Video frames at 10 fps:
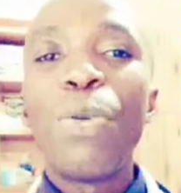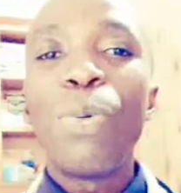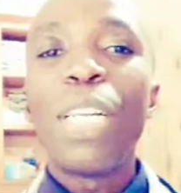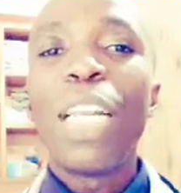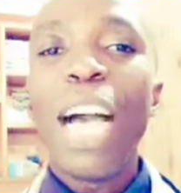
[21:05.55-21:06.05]
you
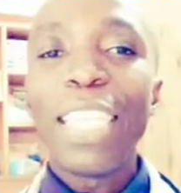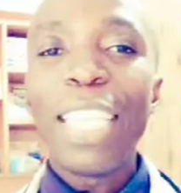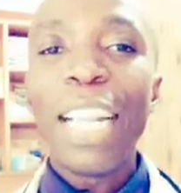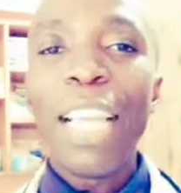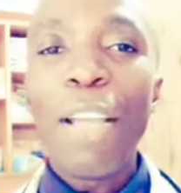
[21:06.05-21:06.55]
will
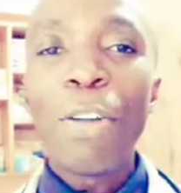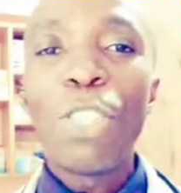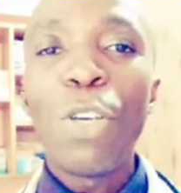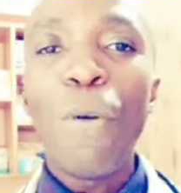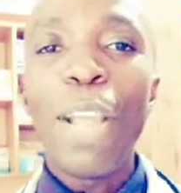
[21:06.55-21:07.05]
actually
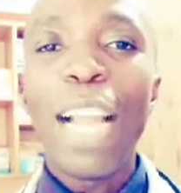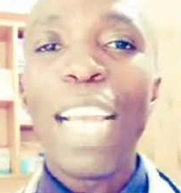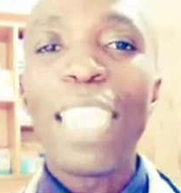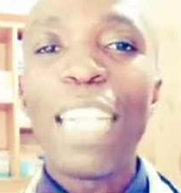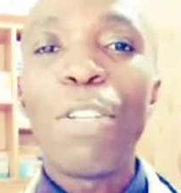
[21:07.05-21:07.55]
also
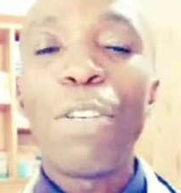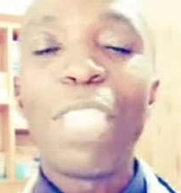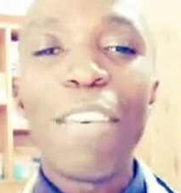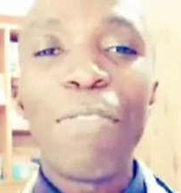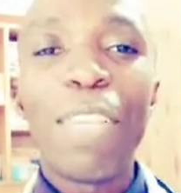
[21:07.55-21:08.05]
realize that your
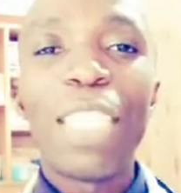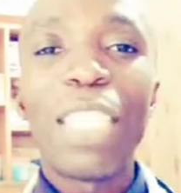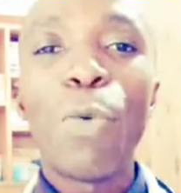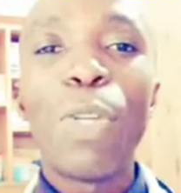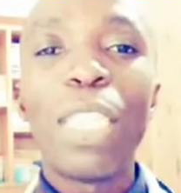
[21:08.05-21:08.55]

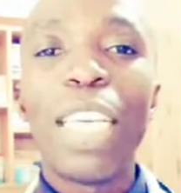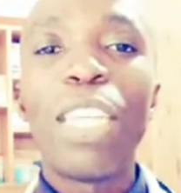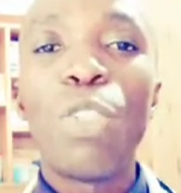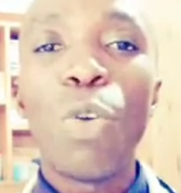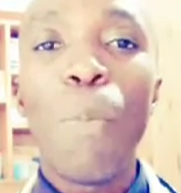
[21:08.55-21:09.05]
cervix will
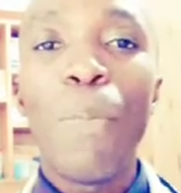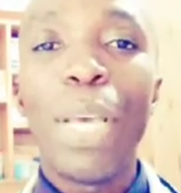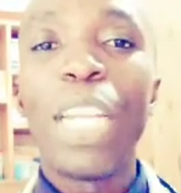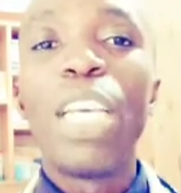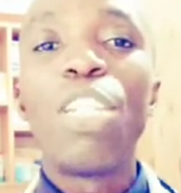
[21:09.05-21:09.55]
tend to
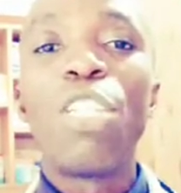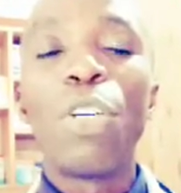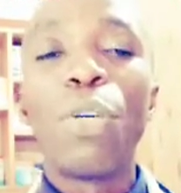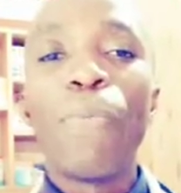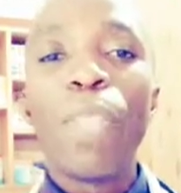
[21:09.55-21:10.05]
open.
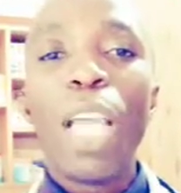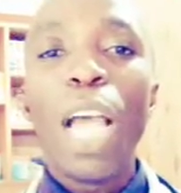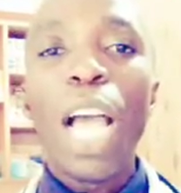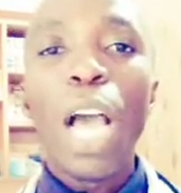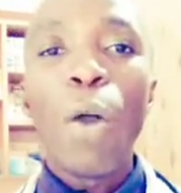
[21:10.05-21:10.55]
So
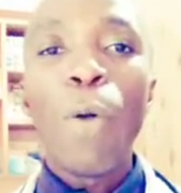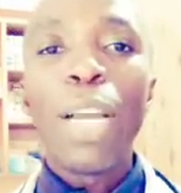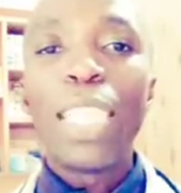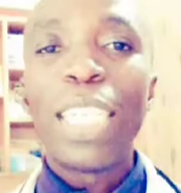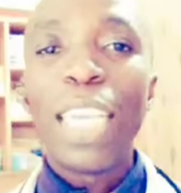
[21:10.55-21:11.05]

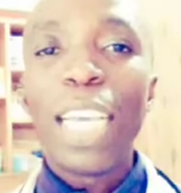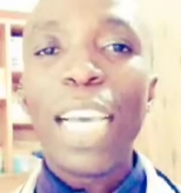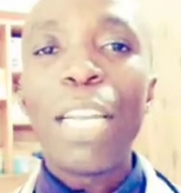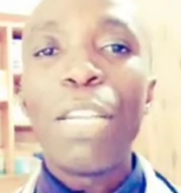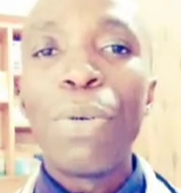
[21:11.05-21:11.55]
what
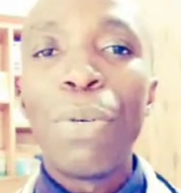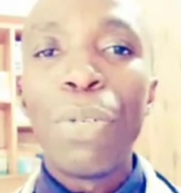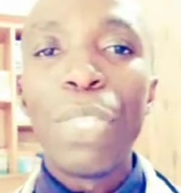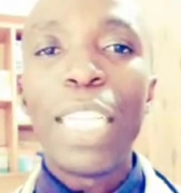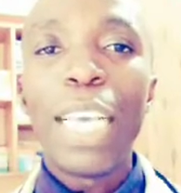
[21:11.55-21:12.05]
can
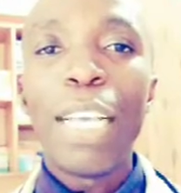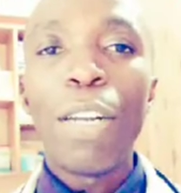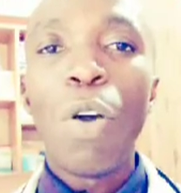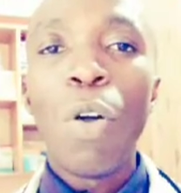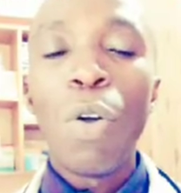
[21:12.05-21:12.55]
you
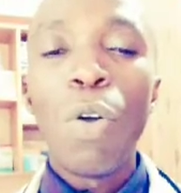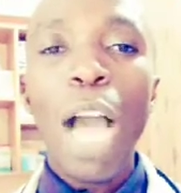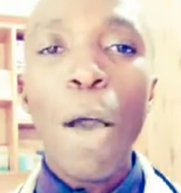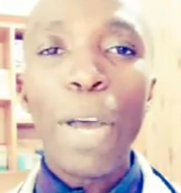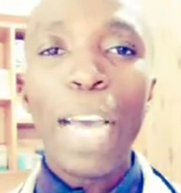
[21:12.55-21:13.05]
tell, or
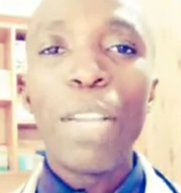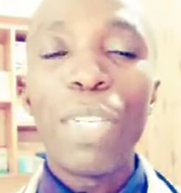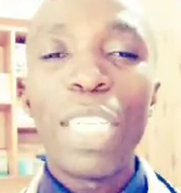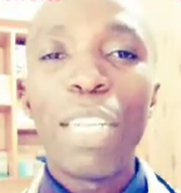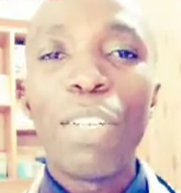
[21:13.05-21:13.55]
how can you
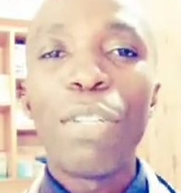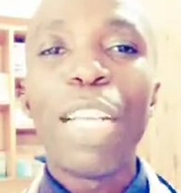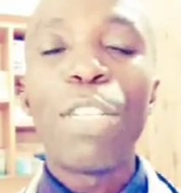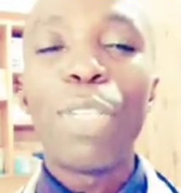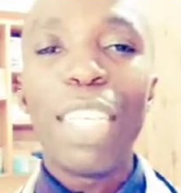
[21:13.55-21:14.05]
tell
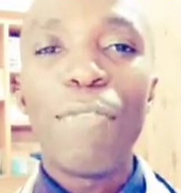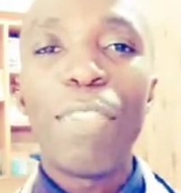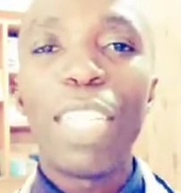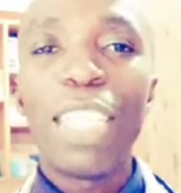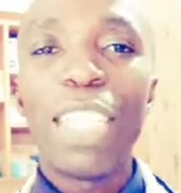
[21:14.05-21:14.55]
that your
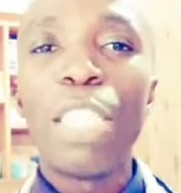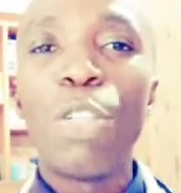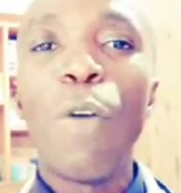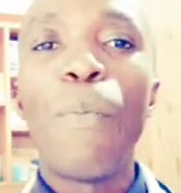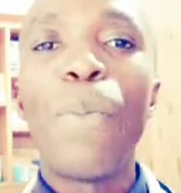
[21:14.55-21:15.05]
cervix
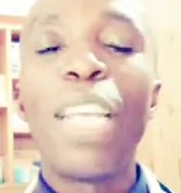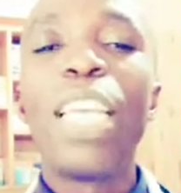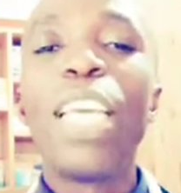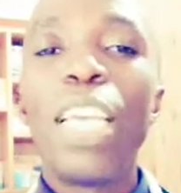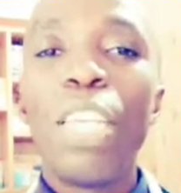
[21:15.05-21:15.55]
is
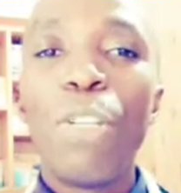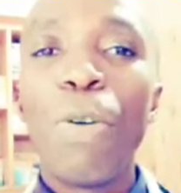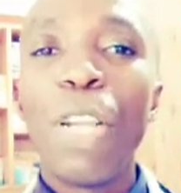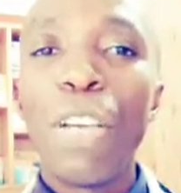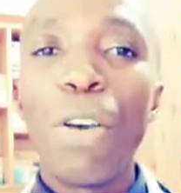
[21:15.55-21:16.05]
open
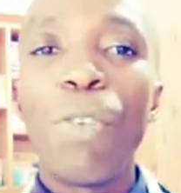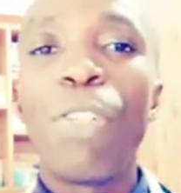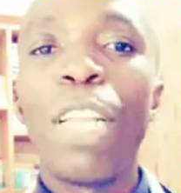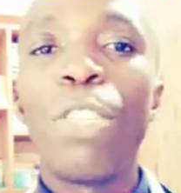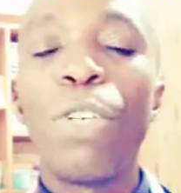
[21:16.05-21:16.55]
during
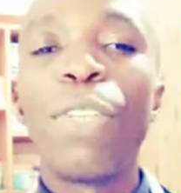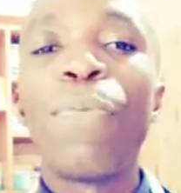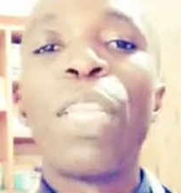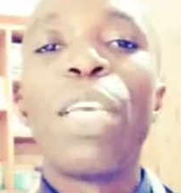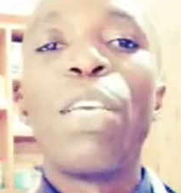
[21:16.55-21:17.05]
ovulation?
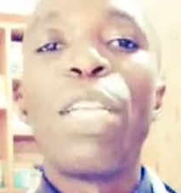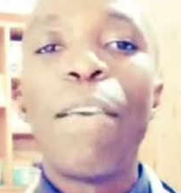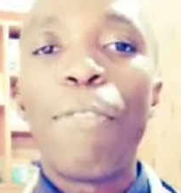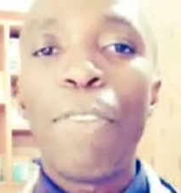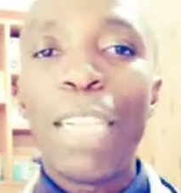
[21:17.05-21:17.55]

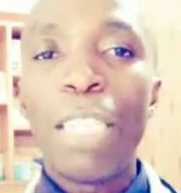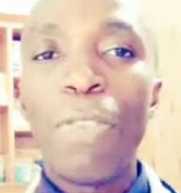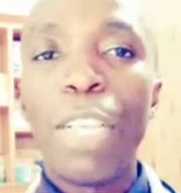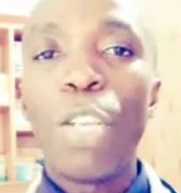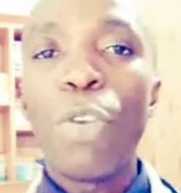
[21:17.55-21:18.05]
The first
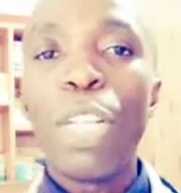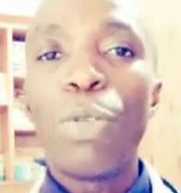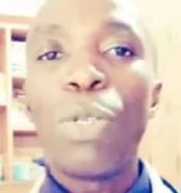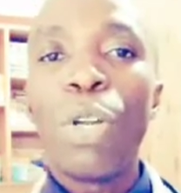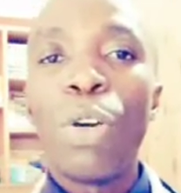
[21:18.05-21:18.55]
thing you
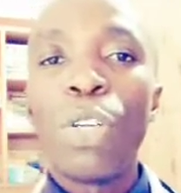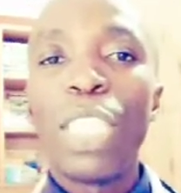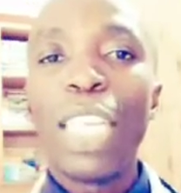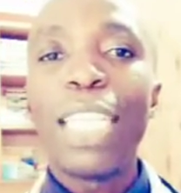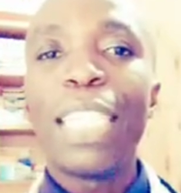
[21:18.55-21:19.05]
need to
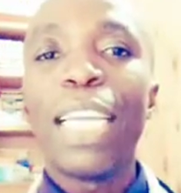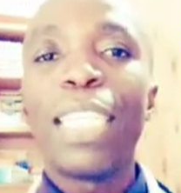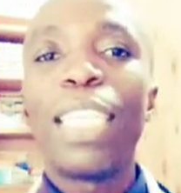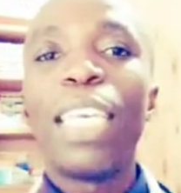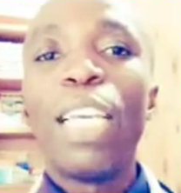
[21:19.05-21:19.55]
note is
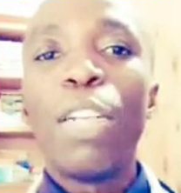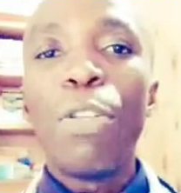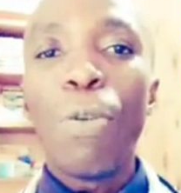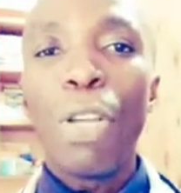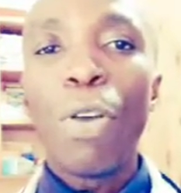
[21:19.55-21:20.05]
that
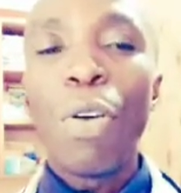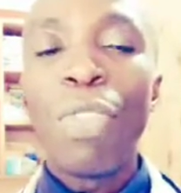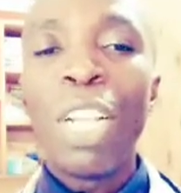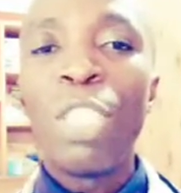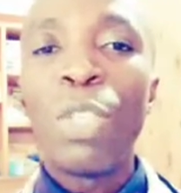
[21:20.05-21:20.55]
during
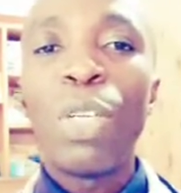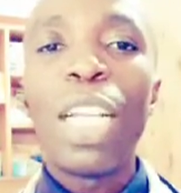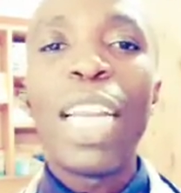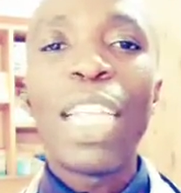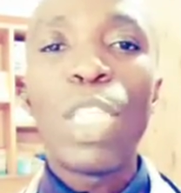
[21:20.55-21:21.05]

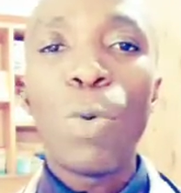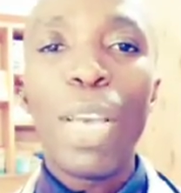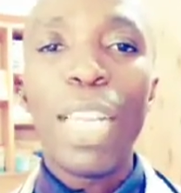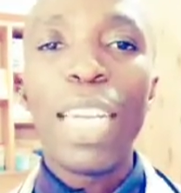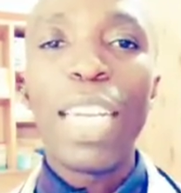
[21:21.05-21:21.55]
ovulation, that's
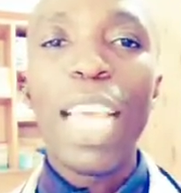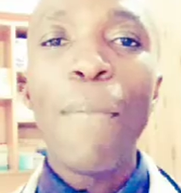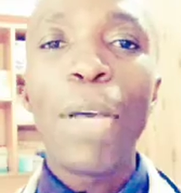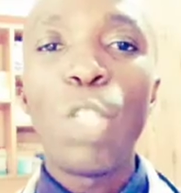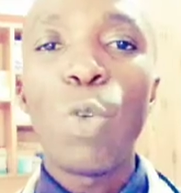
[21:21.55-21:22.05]
when
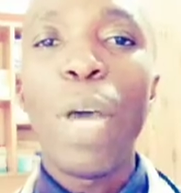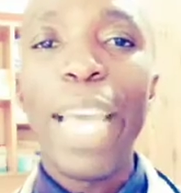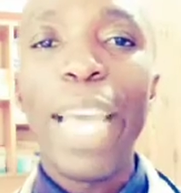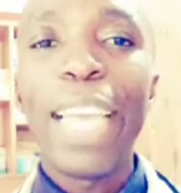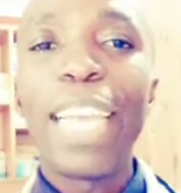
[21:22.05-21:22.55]
a mature
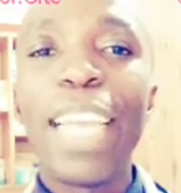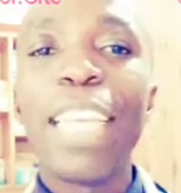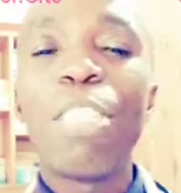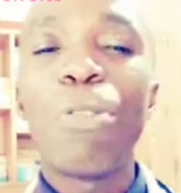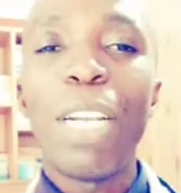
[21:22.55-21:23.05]
egg
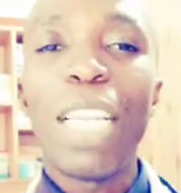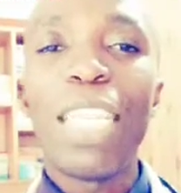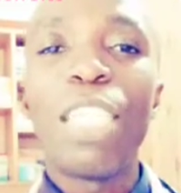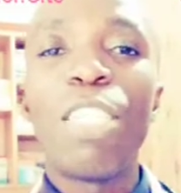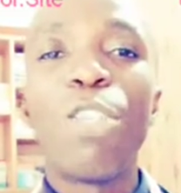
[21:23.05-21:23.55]
is
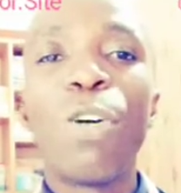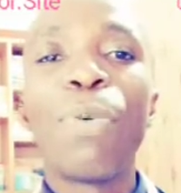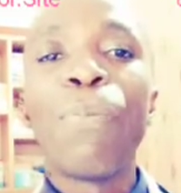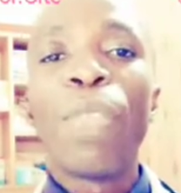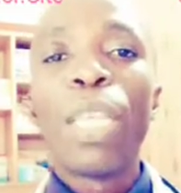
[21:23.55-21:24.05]
released.
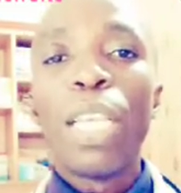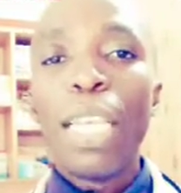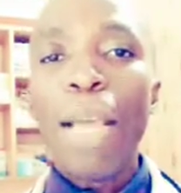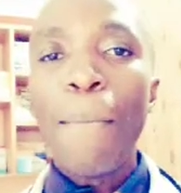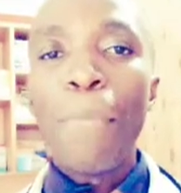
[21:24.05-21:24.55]
So
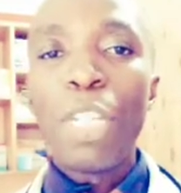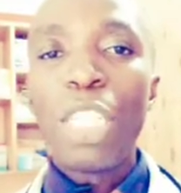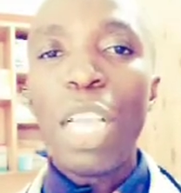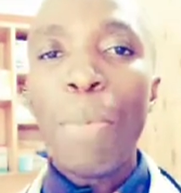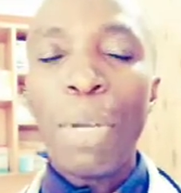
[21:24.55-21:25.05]
the
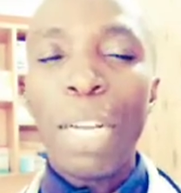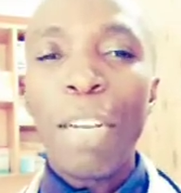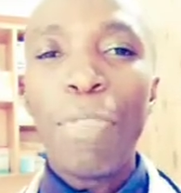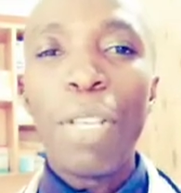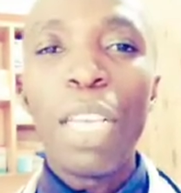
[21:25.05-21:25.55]
most
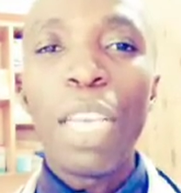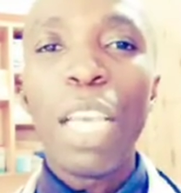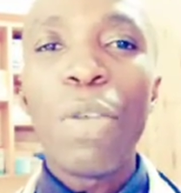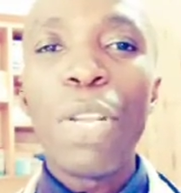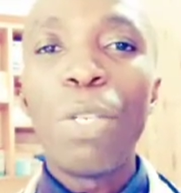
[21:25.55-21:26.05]
important thing
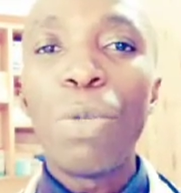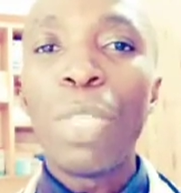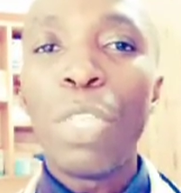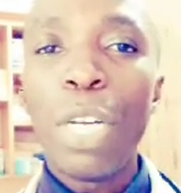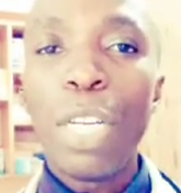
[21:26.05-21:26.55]
you need
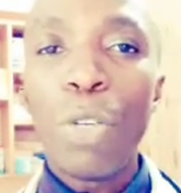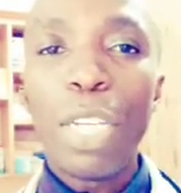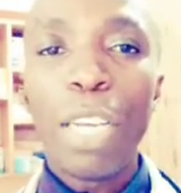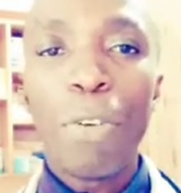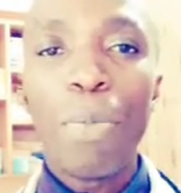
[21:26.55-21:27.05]

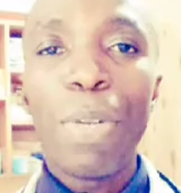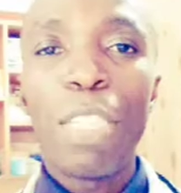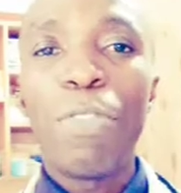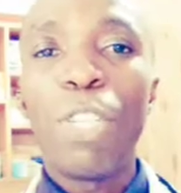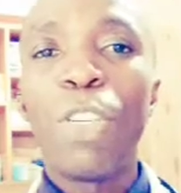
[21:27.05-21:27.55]
to take from
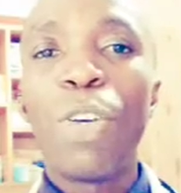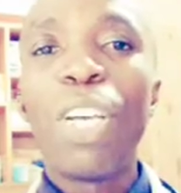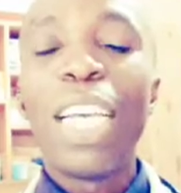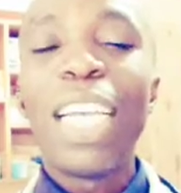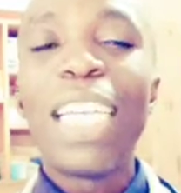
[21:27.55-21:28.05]
this video